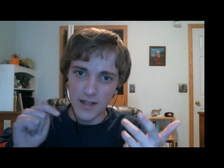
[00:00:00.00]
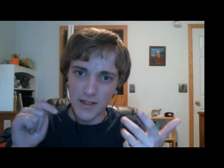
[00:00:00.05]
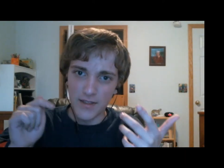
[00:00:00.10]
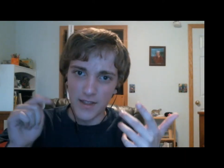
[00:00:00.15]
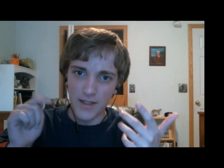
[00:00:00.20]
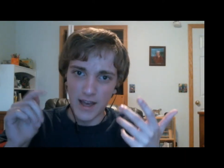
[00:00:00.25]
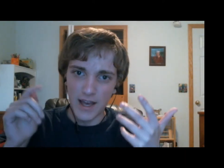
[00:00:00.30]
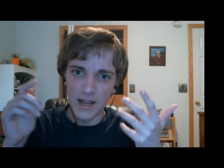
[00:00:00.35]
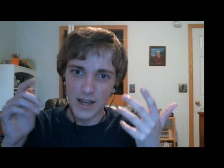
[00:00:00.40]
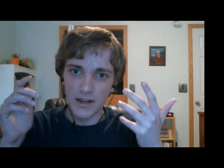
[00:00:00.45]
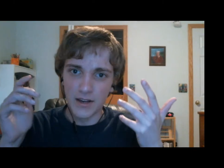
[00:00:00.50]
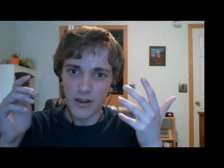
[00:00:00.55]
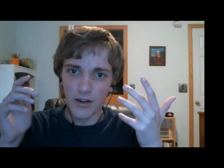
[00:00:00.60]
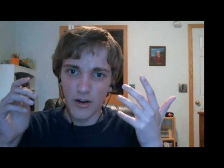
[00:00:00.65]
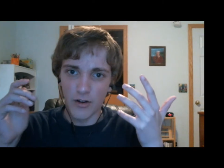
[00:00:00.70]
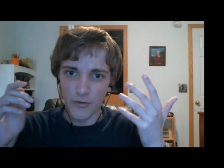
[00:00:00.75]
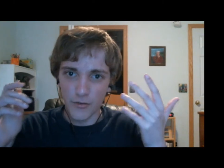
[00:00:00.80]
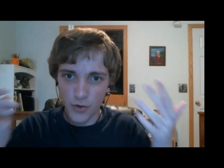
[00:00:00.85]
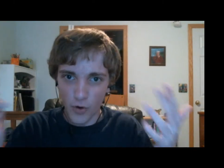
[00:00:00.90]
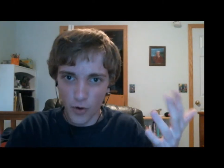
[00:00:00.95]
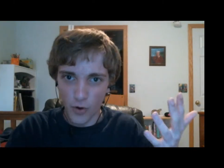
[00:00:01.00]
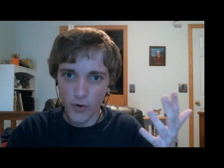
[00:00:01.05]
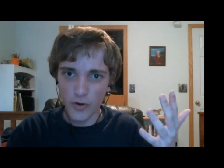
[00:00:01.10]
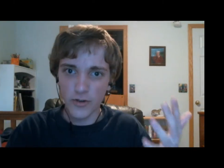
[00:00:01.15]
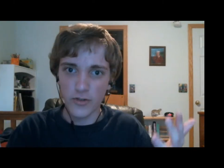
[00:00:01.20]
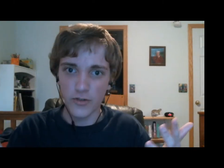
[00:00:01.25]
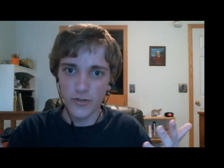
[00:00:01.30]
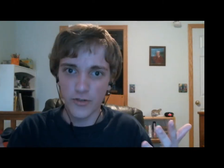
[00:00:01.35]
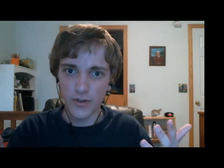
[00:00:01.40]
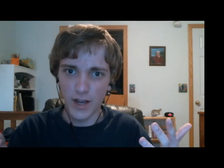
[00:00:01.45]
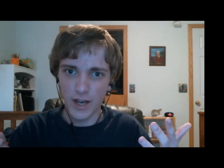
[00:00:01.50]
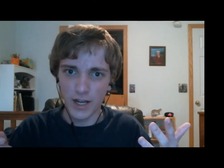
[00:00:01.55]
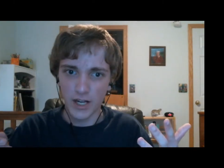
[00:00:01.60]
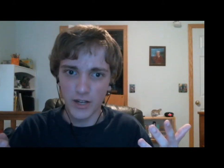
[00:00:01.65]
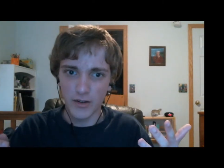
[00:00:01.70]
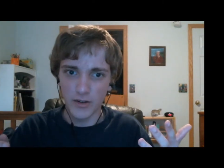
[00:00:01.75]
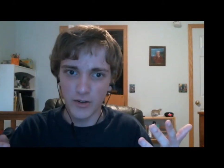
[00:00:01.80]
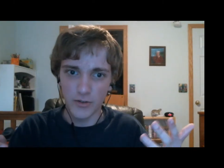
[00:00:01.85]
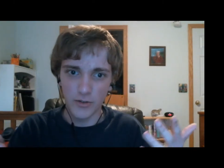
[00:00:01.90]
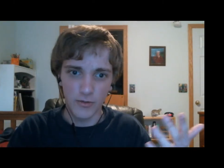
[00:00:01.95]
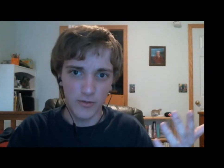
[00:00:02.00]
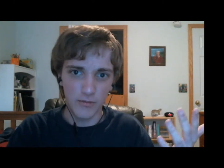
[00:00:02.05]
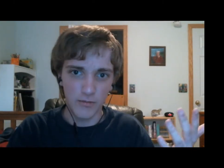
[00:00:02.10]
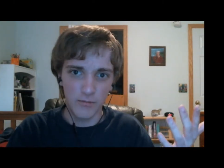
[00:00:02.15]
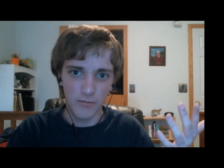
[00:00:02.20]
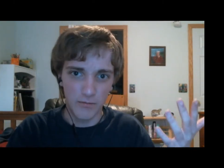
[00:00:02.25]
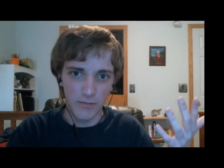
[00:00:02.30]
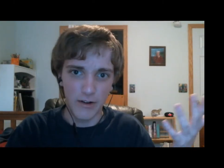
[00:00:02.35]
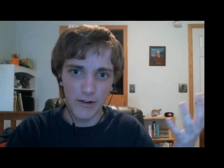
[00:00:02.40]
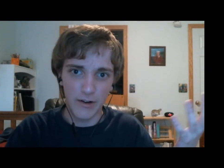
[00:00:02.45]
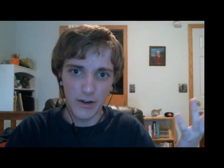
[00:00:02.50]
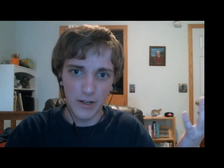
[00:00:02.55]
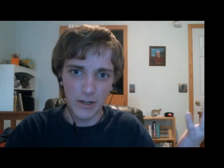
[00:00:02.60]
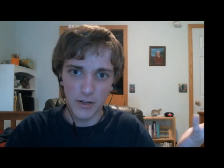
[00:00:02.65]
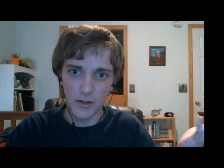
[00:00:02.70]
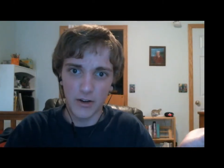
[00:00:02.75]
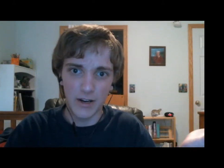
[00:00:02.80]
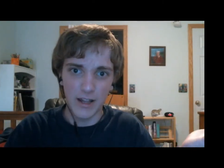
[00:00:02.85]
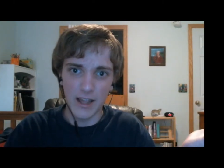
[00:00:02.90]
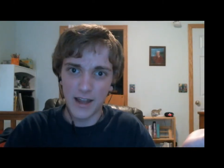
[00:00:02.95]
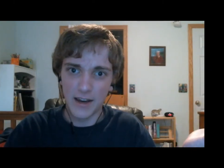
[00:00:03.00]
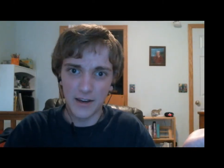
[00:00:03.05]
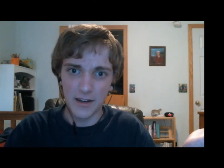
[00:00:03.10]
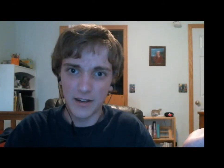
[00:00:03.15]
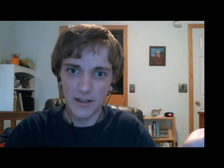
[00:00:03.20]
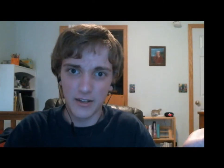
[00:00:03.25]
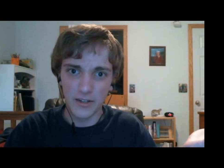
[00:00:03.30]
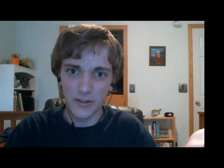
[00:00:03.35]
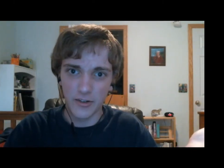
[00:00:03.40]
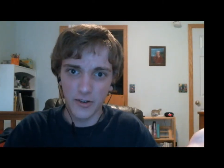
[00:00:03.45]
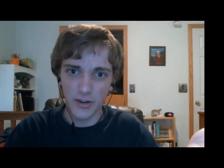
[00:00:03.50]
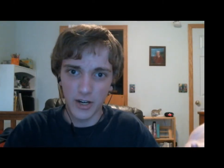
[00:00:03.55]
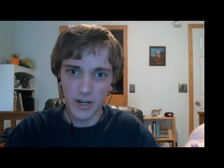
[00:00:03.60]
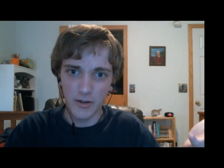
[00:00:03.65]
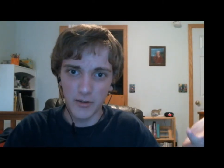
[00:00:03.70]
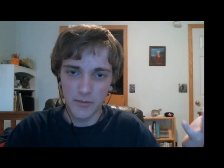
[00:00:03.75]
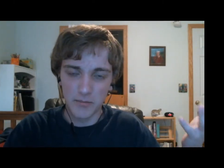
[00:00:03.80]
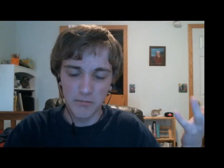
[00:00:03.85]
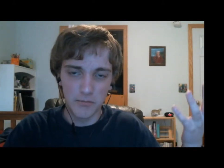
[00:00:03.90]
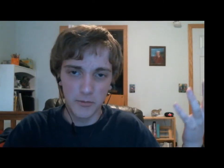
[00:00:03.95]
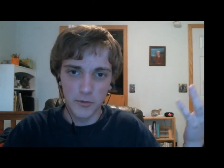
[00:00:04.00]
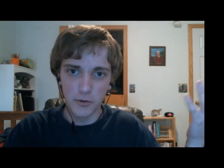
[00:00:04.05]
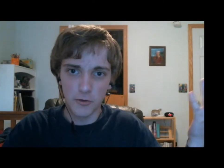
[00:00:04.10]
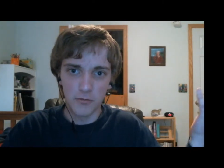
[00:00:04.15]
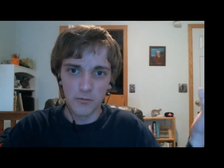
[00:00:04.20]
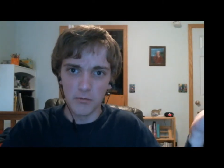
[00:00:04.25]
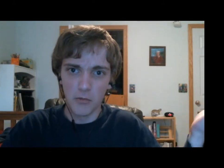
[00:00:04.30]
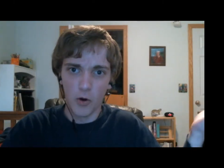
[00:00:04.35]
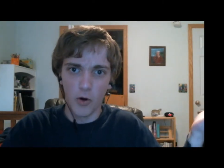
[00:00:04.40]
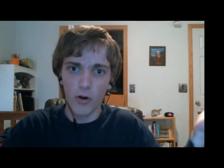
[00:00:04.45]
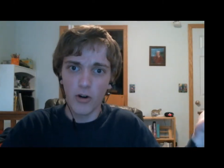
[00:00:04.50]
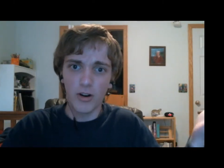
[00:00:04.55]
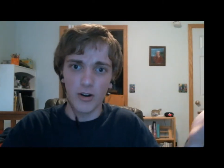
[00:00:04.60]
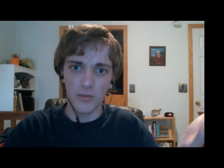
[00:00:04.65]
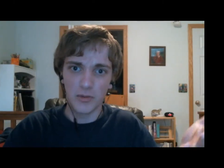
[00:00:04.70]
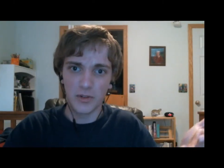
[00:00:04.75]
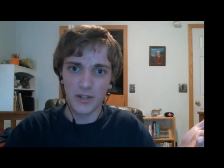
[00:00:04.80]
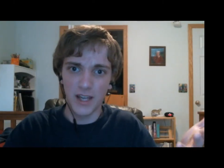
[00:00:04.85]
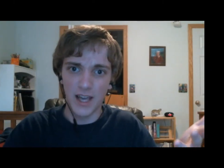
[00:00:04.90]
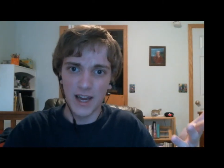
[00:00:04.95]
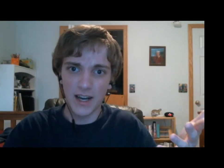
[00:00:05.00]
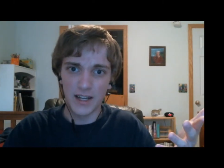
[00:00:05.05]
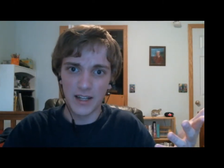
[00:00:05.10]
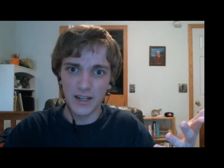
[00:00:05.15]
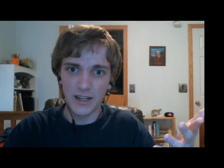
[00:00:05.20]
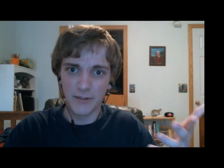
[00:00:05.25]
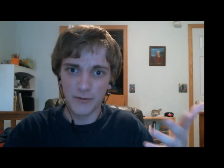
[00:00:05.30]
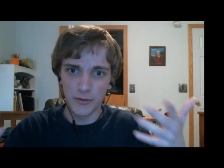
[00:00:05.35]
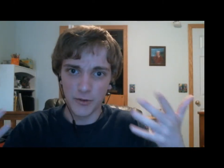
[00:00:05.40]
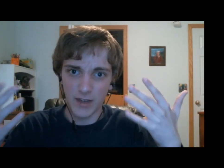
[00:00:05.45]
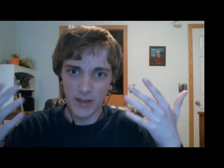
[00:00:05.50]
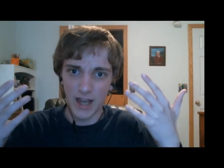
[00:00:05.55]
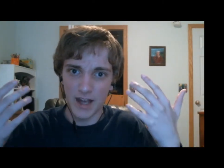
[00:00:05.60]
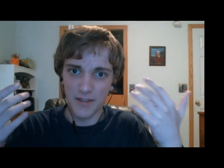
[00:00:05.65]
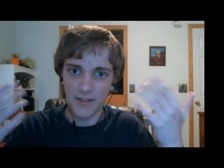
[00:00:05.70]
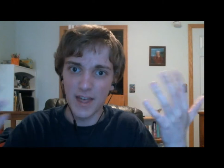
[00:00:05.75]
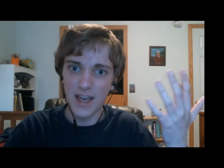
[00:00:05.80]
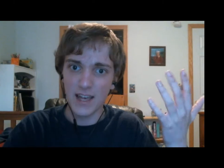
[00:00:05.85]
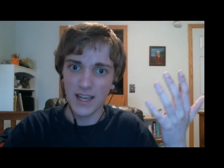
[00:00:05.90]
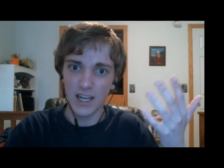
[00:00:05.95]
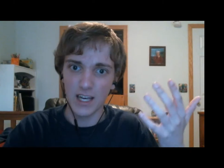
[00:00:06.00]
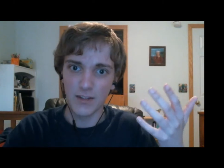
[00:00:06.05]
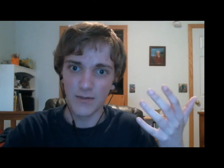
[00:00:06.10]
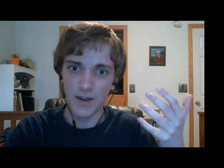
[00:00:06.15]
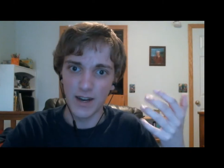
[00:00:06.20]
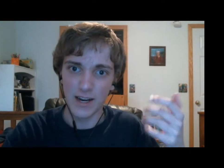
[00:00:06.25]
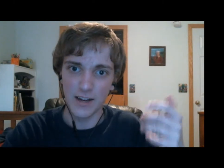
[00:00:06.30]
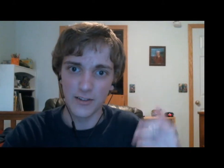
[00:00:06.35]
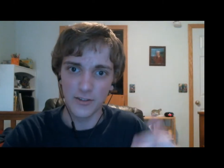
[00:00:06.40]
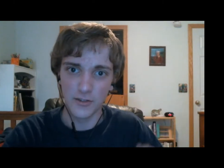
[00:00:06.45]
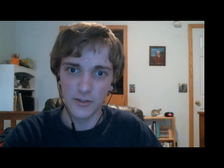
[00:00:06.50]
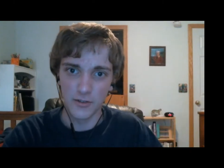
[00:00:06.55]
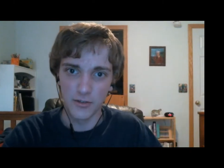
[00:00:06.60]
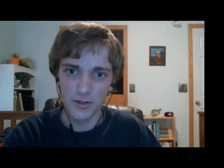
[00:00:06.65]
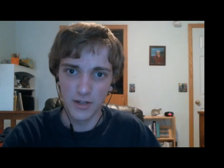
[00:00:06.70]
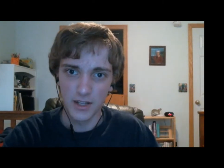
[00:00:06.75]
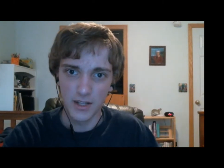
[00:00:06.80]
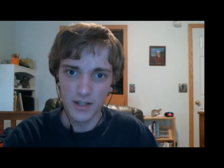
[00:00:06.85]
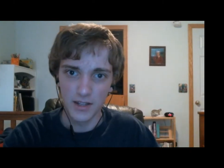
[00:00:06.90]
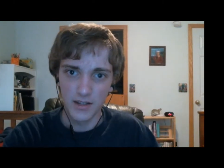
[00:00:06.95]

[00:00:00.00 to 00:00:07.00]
then, of course, you're not going to do very good at it. You're going to do horribly at it if you got that kind of attitude.